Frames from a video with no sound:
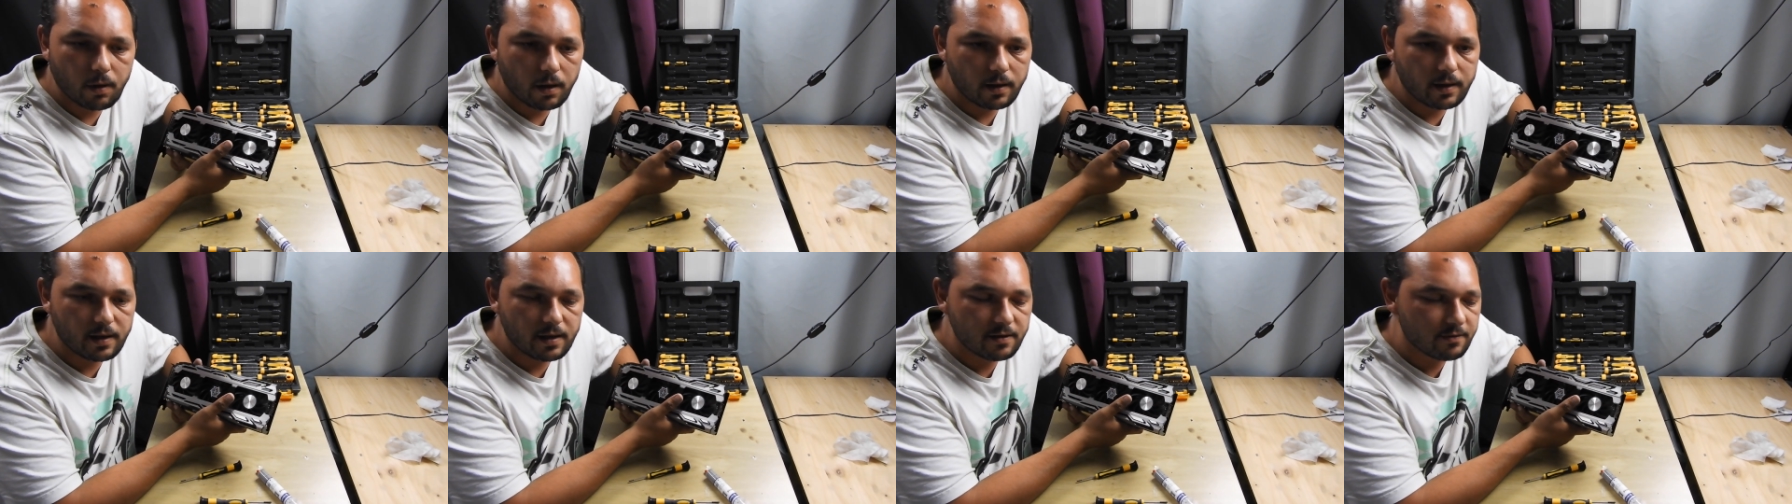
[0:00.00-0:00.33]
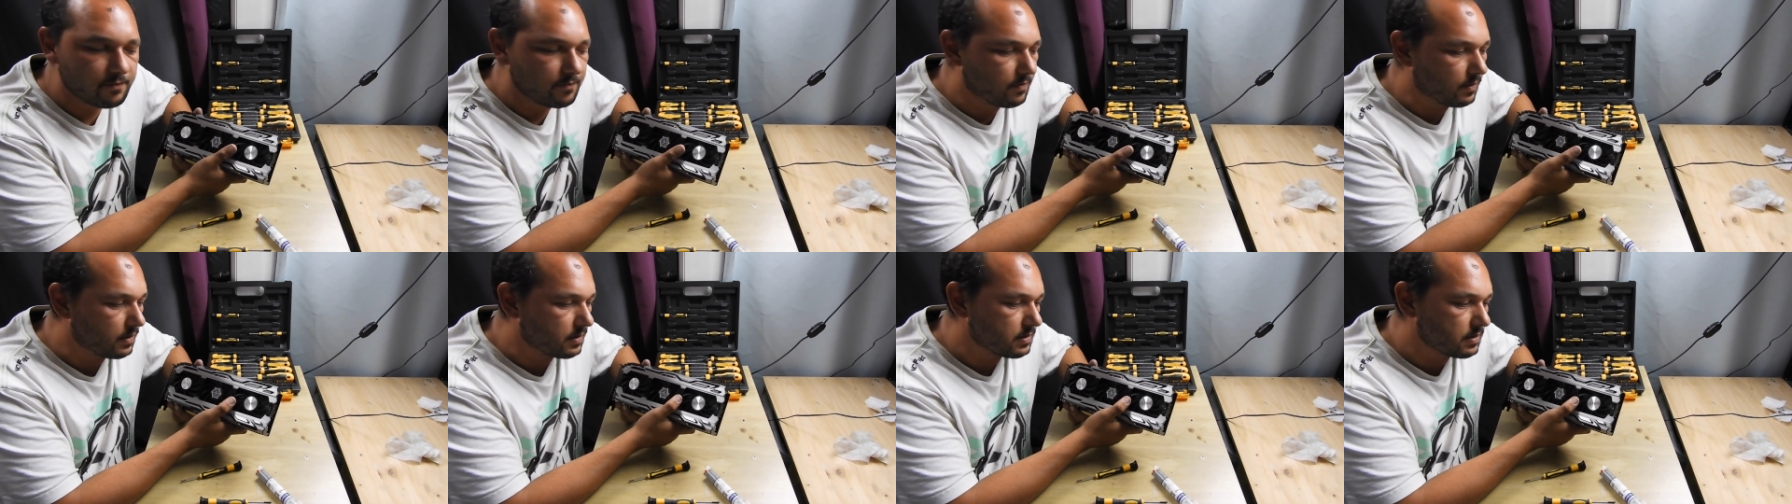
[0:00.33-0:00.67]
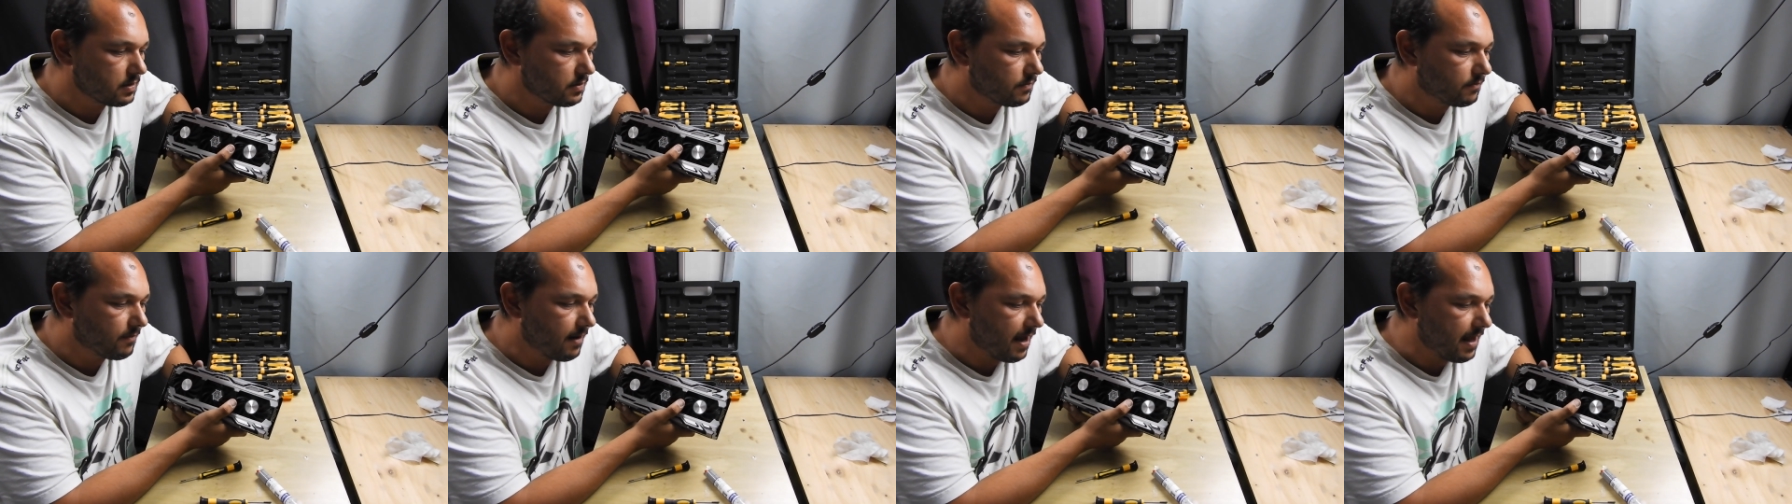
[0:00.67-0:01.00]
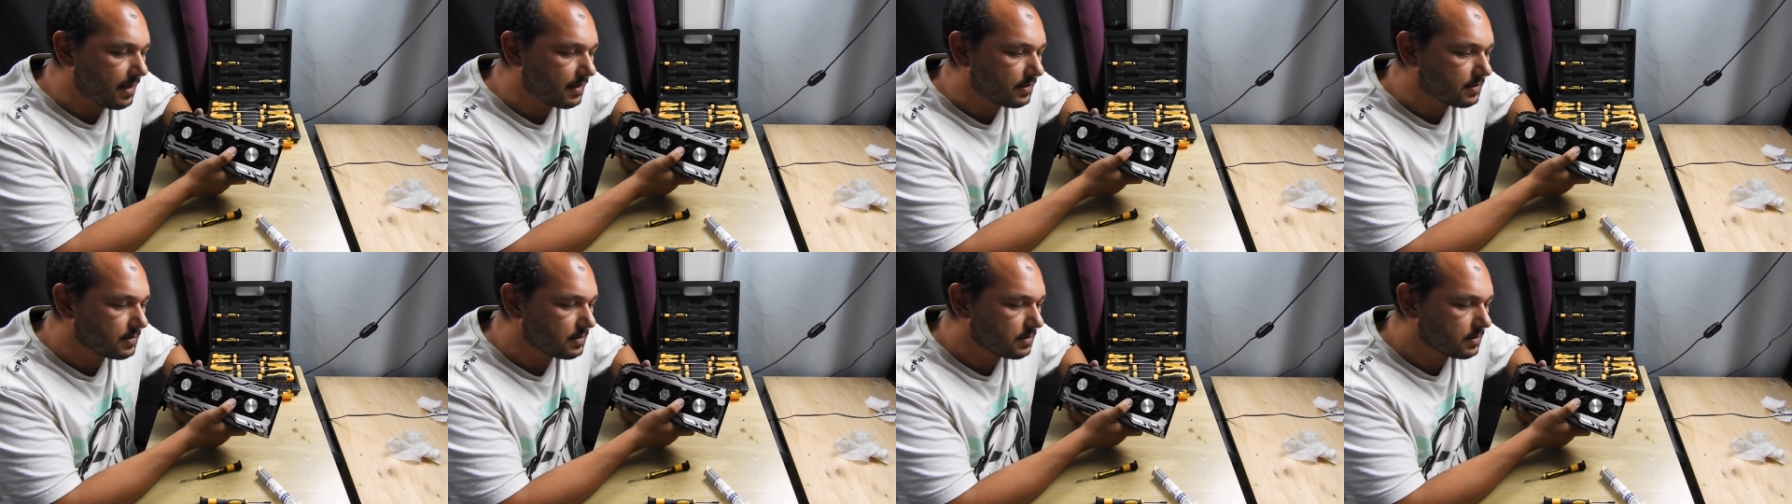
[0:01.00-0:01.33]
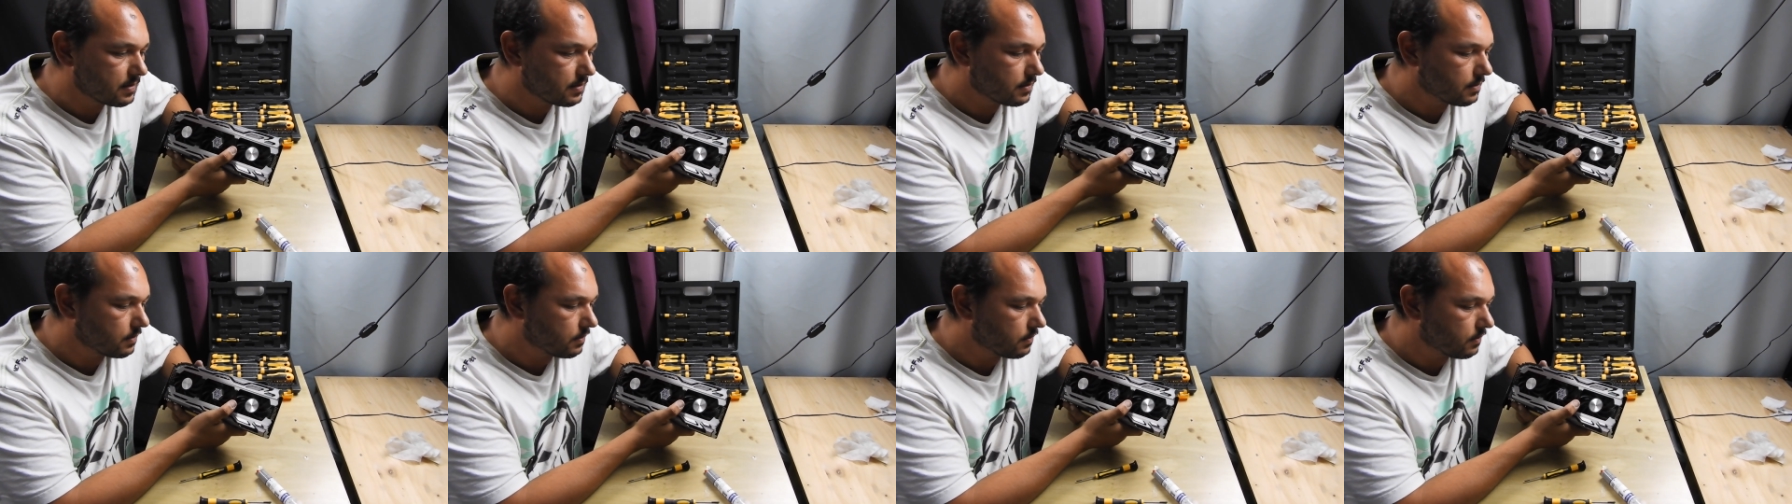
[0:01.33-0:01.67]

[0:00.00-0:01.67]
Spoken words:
plug in first the fans,